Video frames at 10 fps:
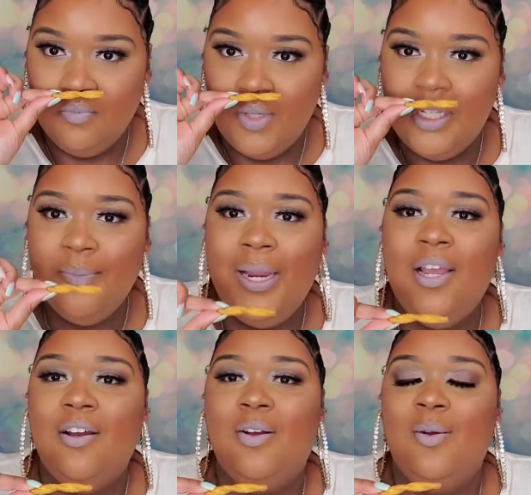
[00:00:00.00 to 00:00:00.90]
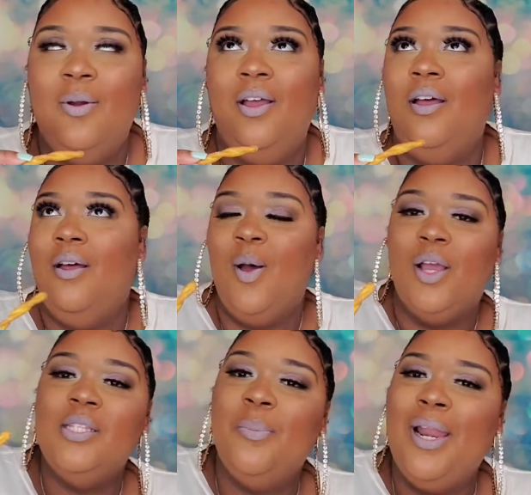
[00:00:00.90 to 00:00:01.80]
It smell like a
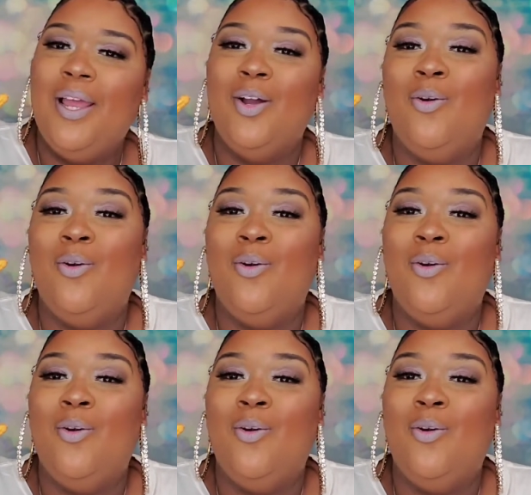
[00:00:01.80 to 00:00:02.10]
it smell like a